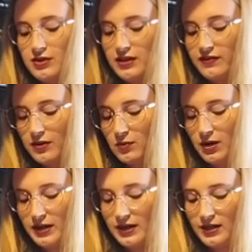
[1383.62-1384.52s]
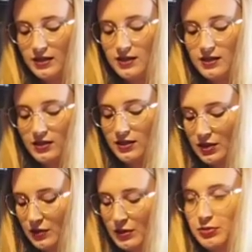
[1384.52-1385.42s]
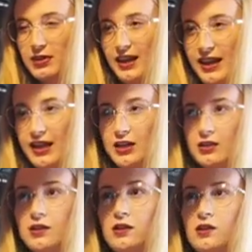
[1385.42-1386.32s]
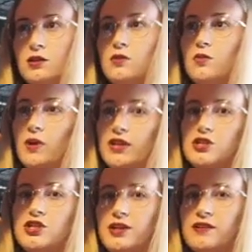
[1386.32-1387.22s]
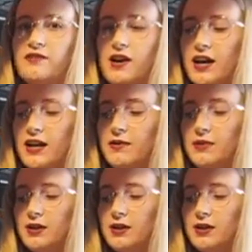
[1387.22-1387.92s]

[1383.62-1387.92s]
if I wanted, you know, a plain white shirt vibe.